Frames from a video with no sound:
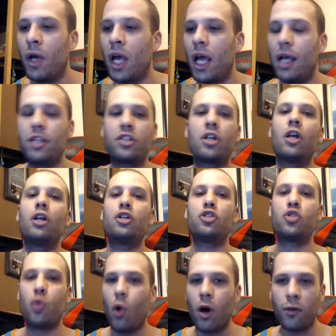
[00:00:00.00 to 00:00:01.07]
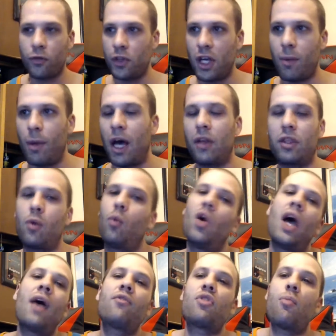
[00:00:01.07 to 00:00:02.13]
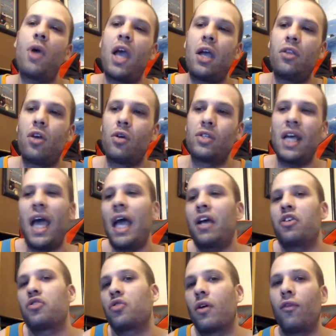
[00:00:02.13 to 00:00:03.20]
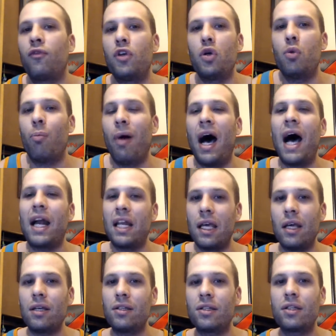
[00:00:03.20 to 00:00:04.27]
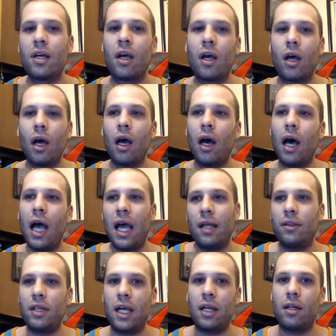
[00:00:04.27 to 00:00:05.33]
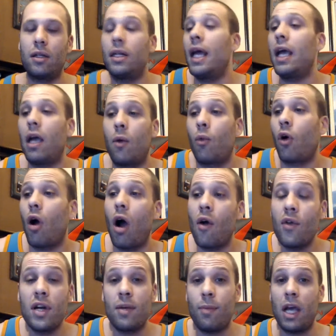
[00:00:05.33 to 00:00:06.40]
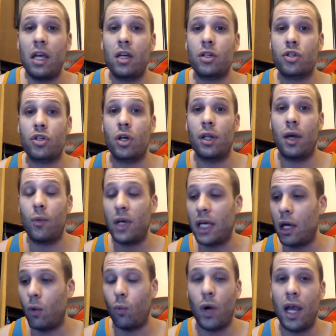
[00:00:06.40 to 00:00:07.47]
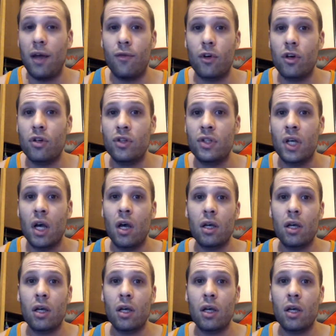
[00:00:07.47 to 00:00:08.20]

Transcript: is going to dwarf the amount that we'll have to pay those extra few bodies at the end of the day. And we're already making sure that we get waivers.